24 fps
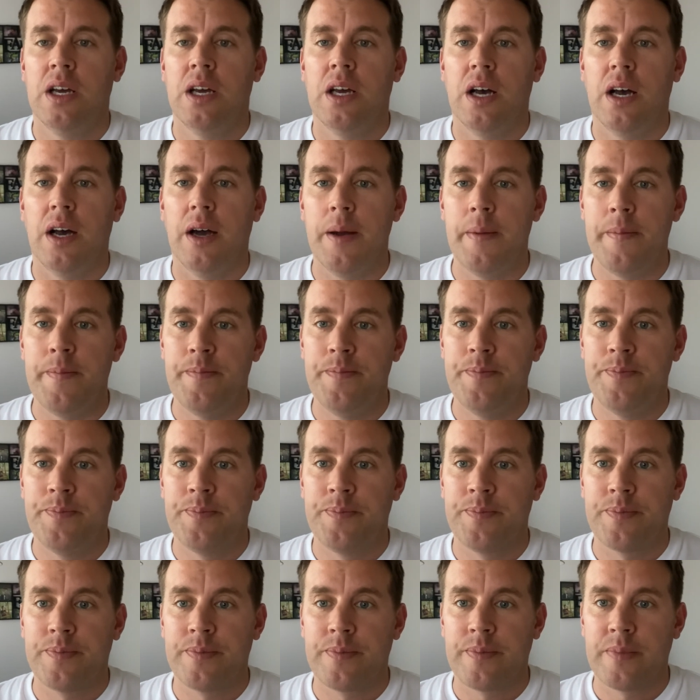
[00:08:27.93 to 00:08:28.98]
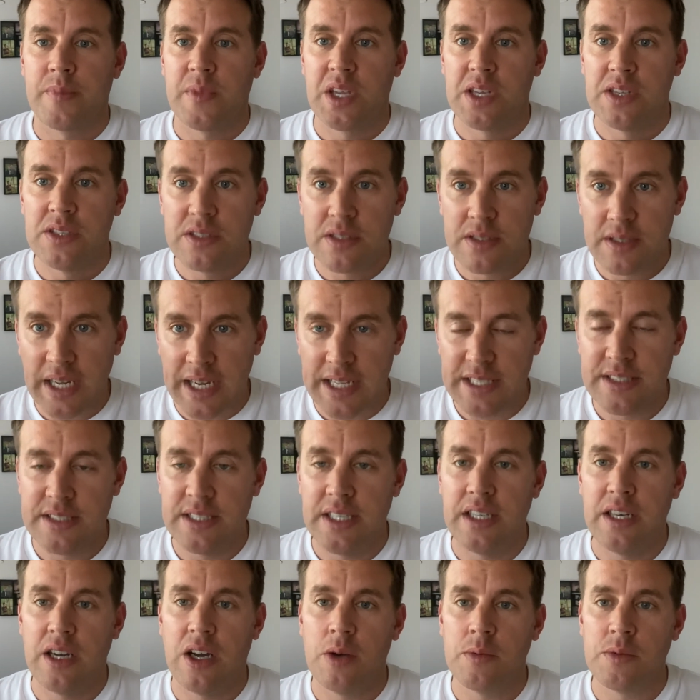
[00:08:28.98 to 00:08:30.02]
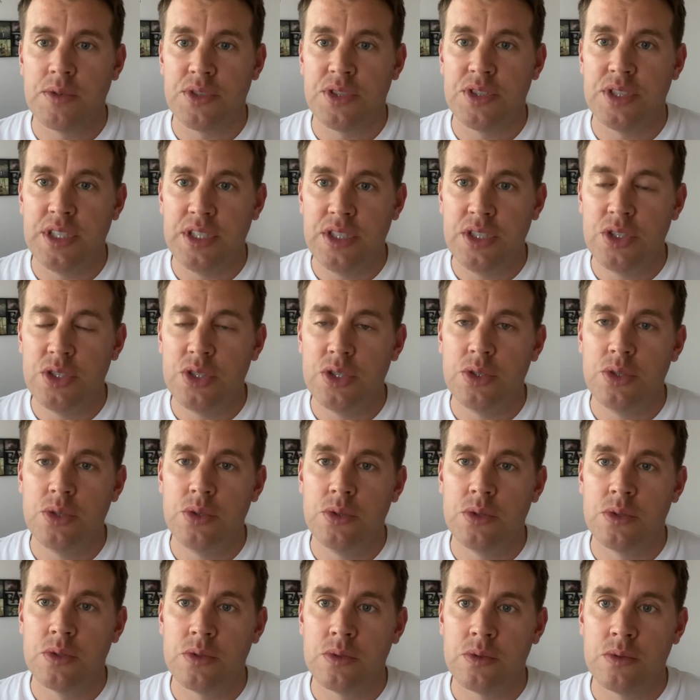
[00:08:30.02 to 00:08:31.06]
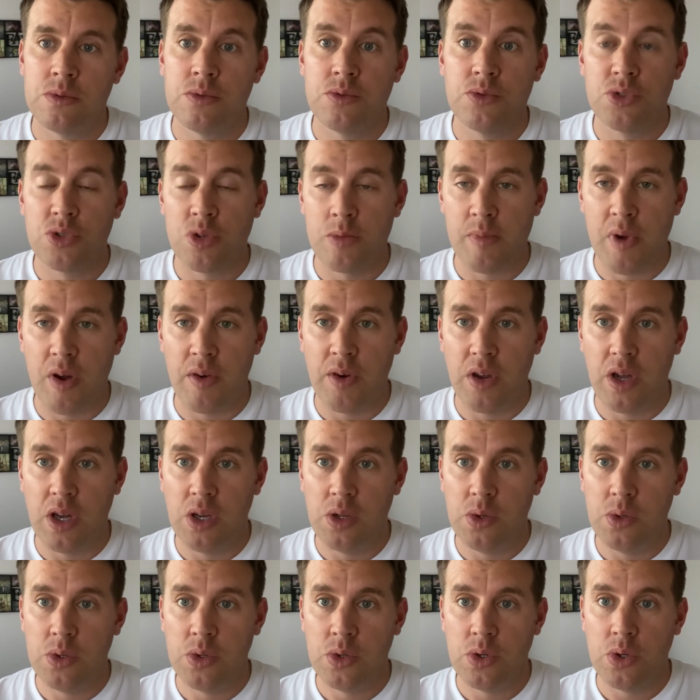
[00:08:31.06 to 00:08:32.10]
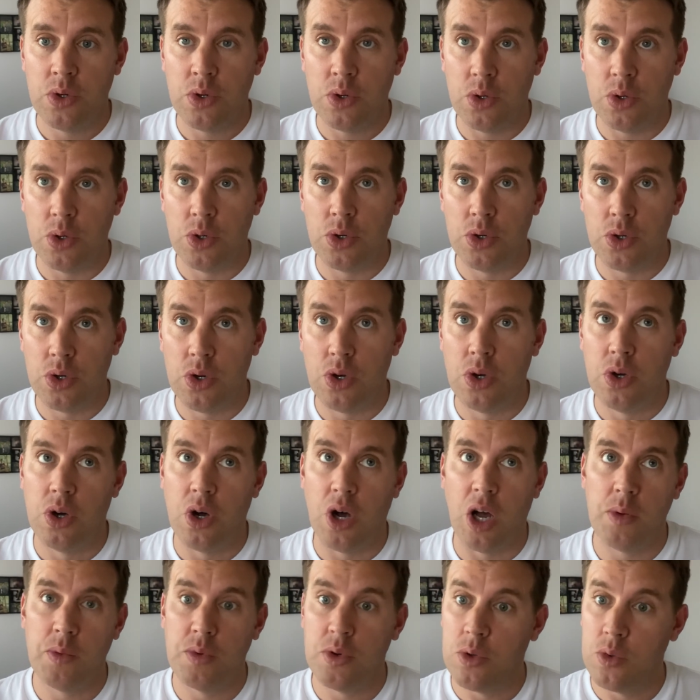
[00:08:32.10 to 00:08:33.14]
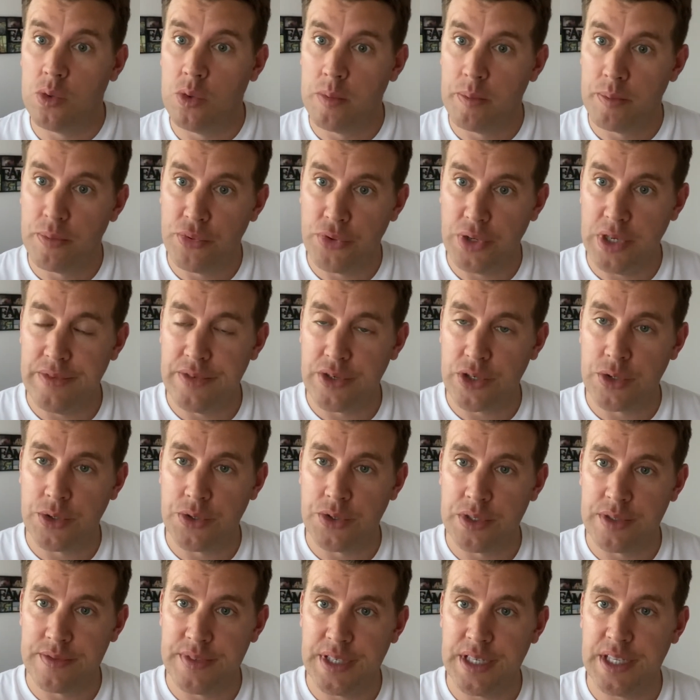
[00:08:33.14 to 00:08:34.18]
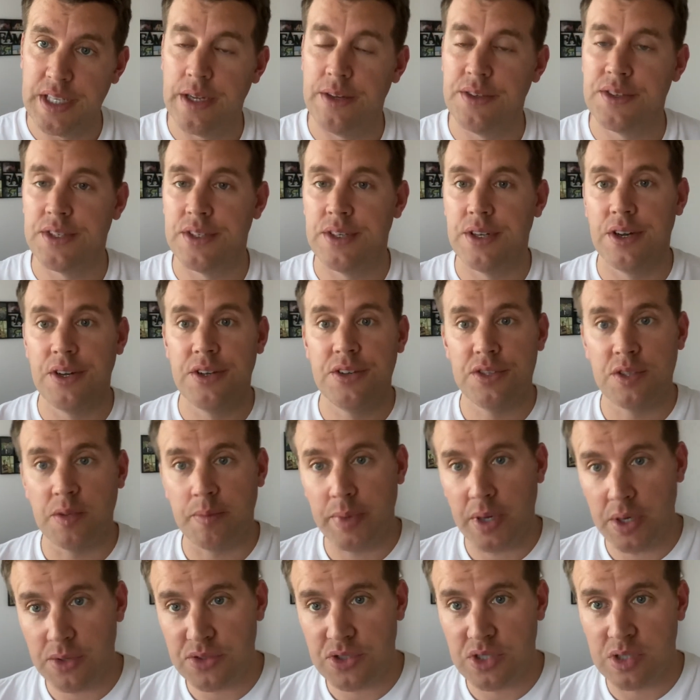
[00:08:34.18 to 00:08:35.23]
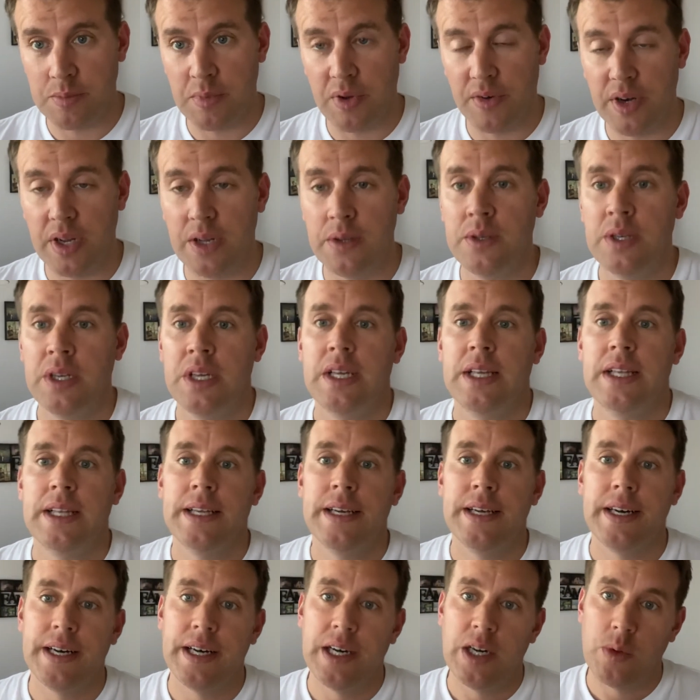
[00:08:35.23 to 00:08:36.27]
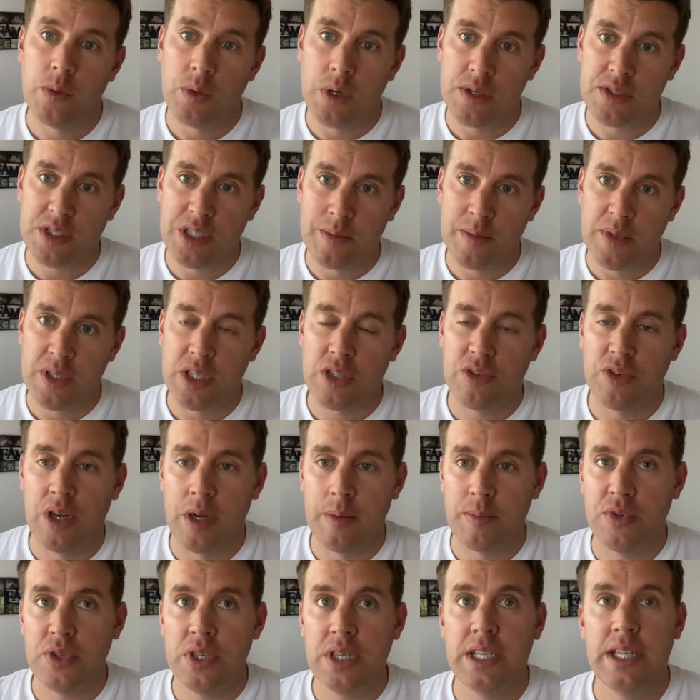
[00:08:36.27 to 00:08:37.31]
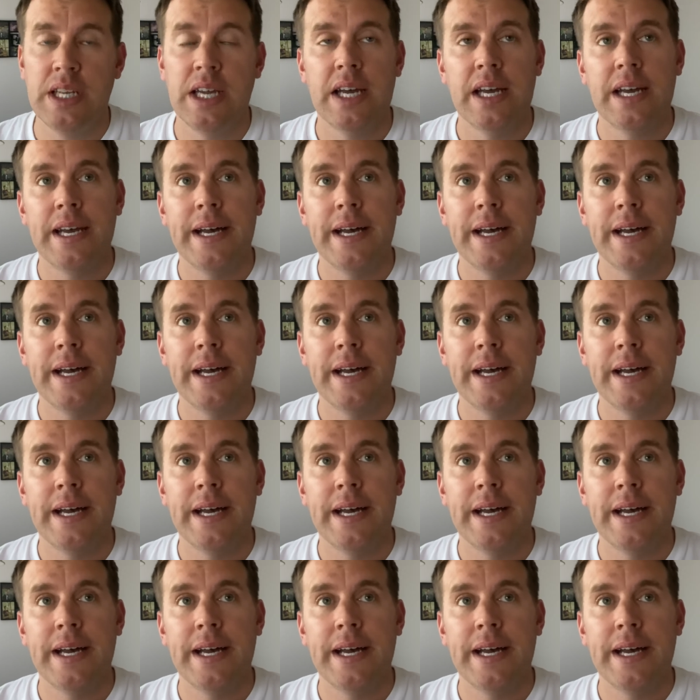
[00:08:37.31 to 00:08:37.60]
That is it. I will see you tomorrow, or I will pre-record a video tonight to post tomorrow whilst I'm at the Grand Prix.